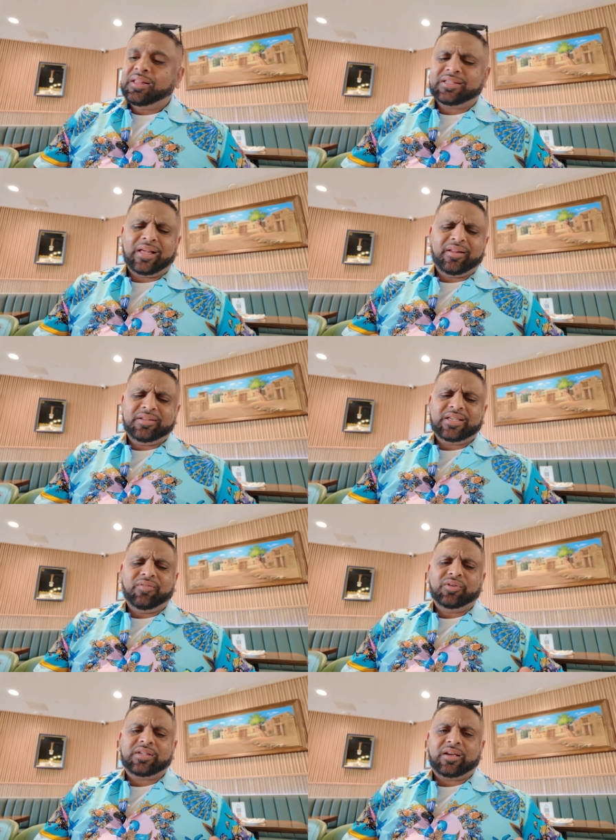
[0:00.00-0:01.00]
The salad
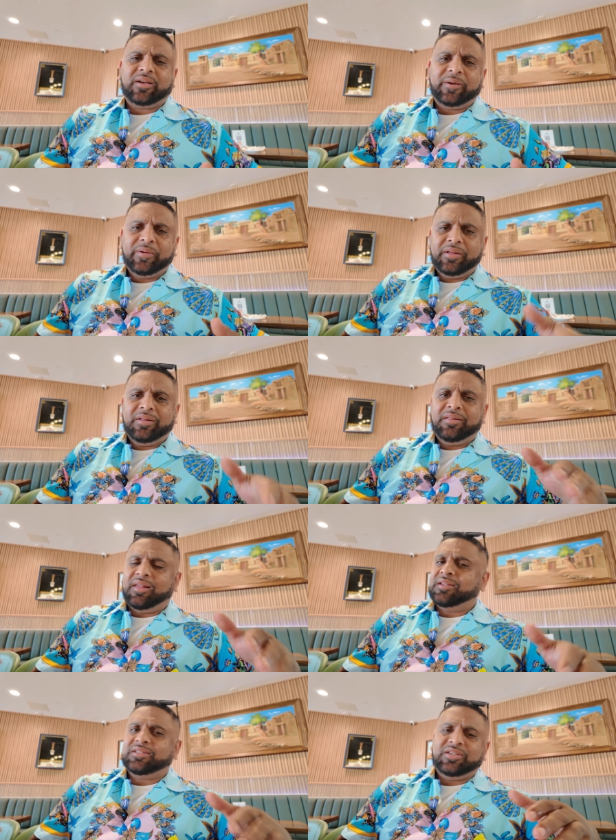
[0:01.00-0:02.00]
itself looks like a
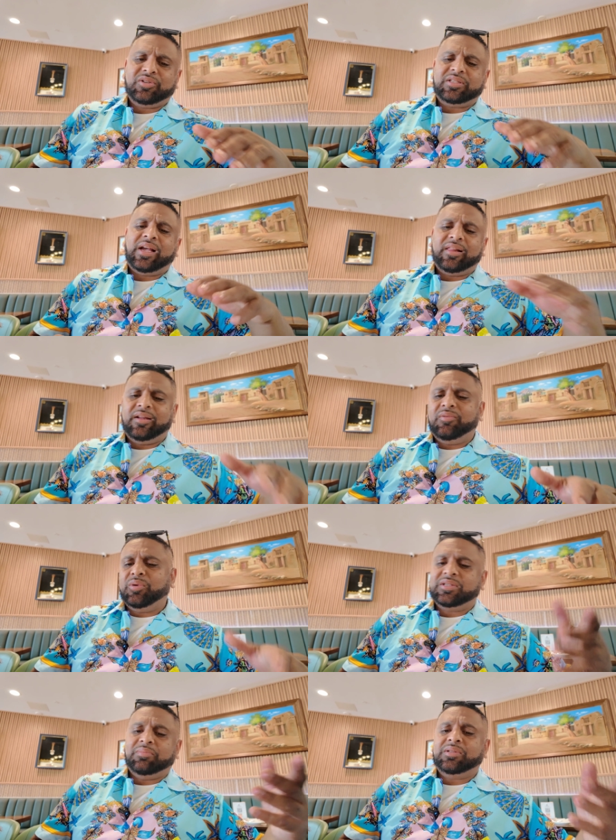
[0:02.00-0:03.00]
like a Caesar salad
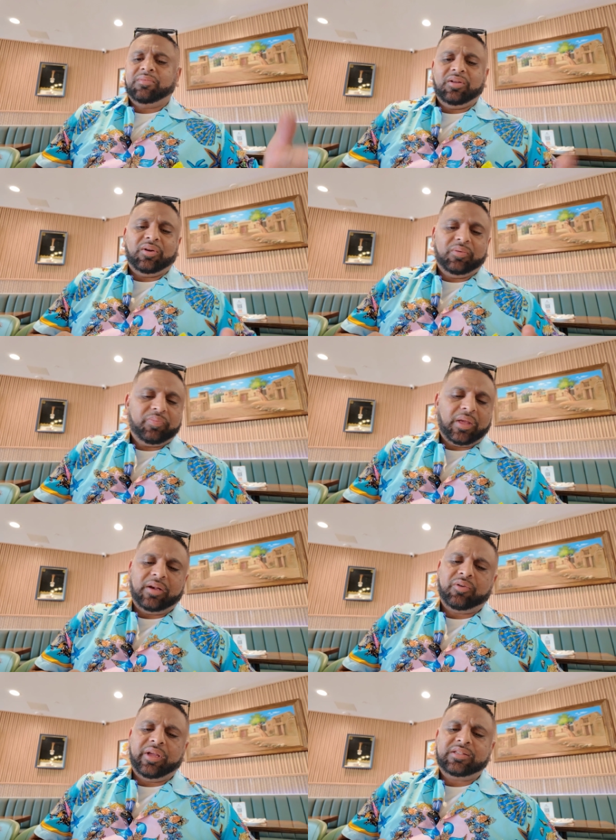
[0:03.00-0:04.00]
with some, you know,
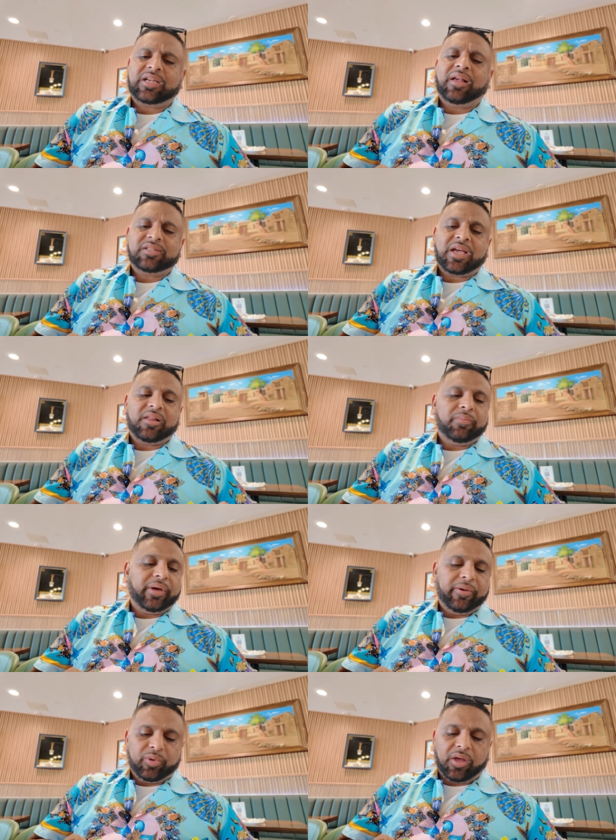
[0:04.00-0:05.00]
and Greek style salad,
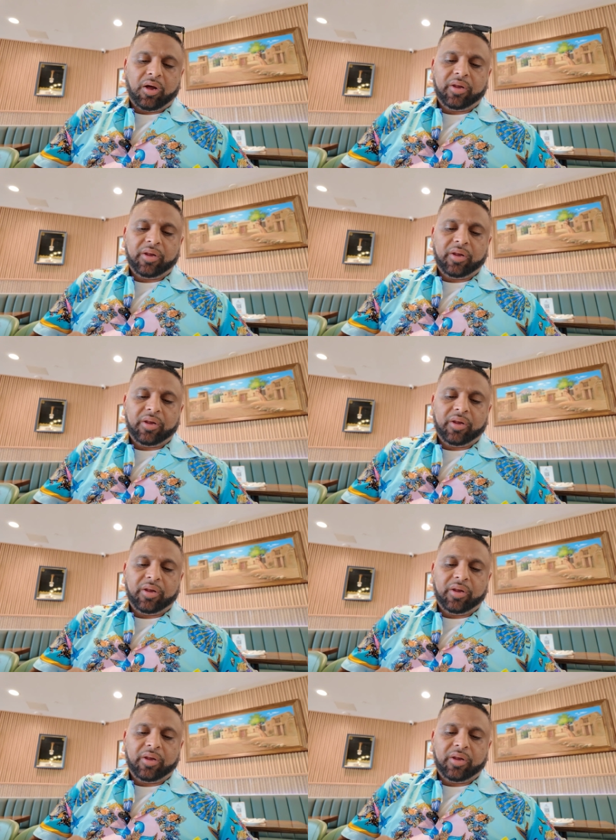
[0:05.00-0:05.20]
but with the